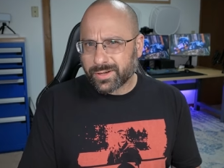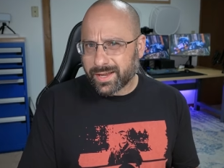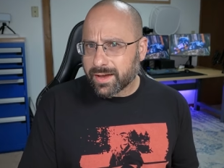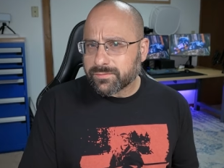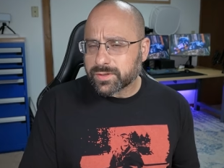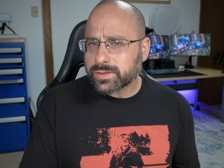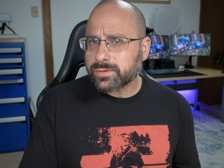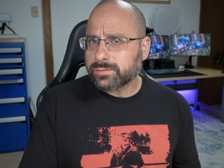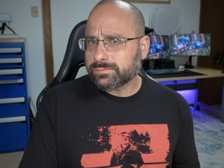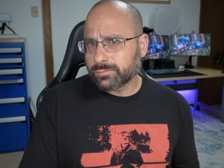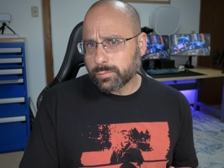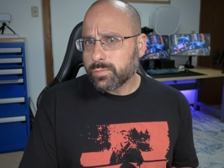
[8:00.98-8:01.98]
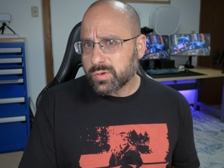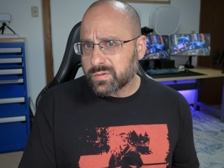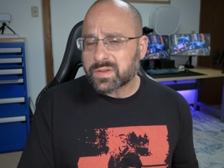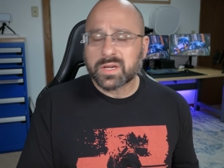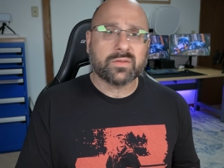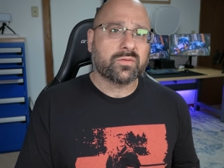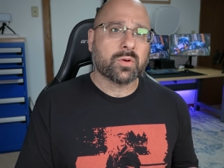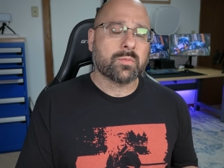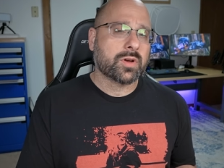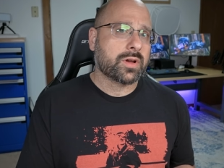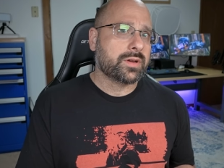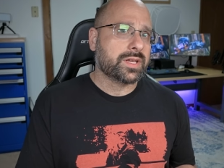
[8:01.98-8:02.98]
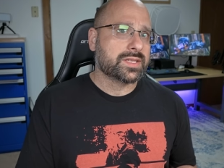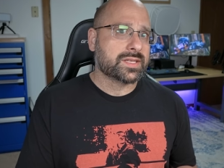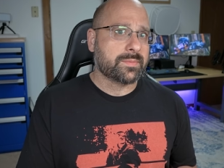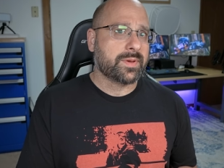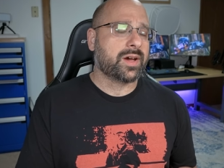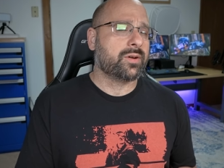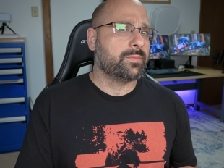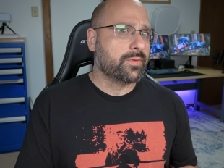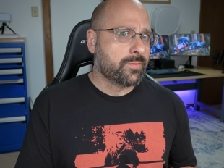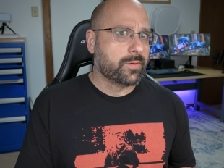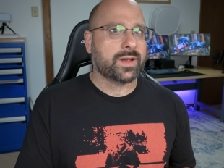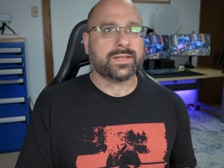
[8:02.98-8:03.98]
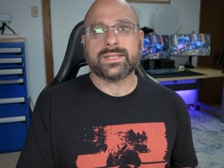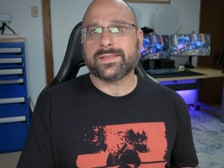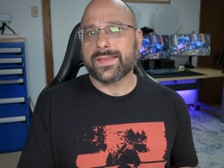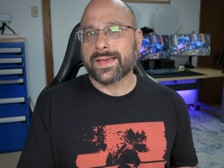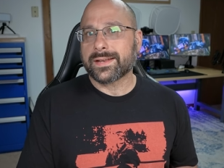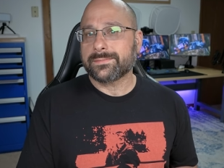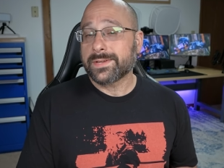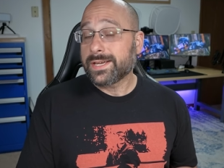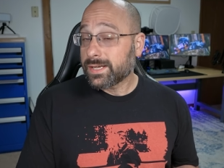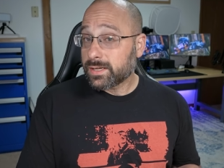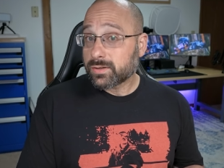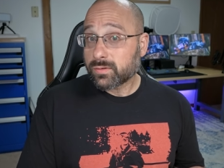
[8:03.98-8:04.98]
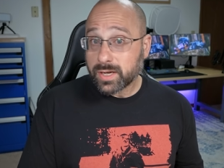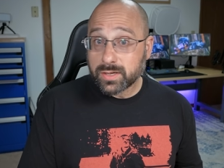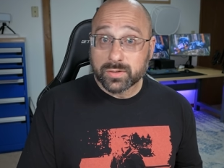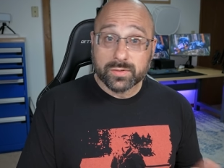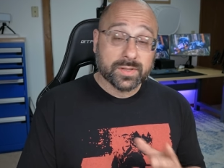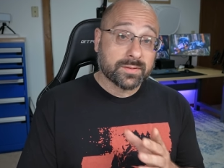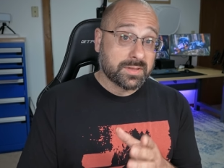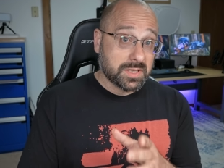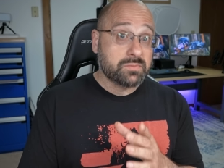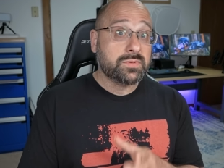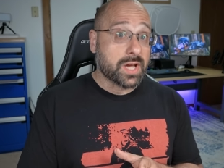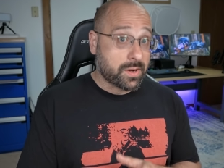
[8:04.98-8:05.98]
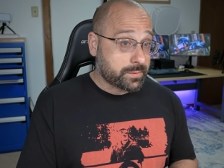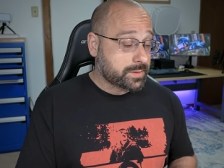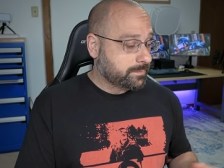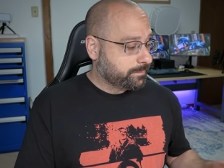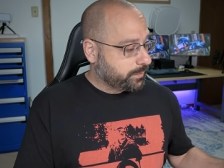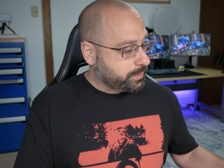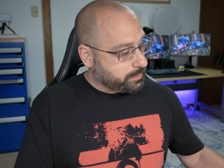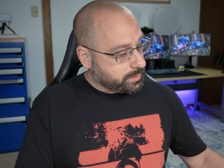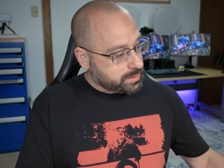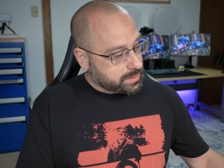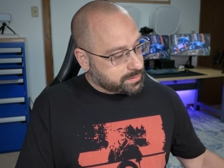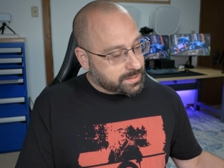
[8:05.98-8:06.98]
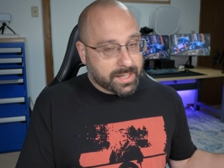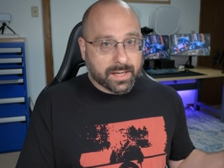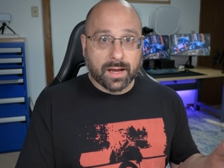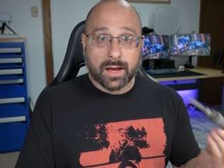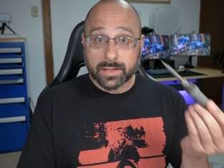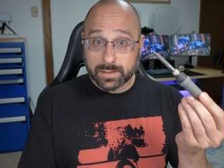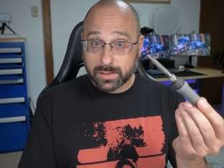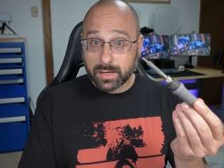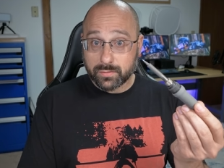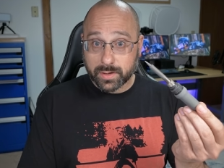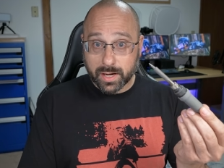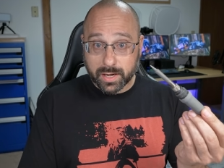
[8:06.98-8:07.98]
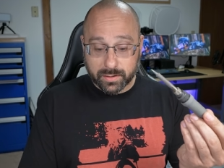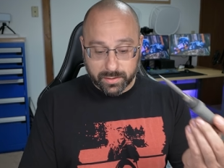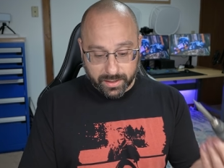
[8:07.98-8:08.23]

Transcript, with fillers: I have to remove the conformal coating somehow before I did that? Great news, you don't. You can just take a hot soldering iron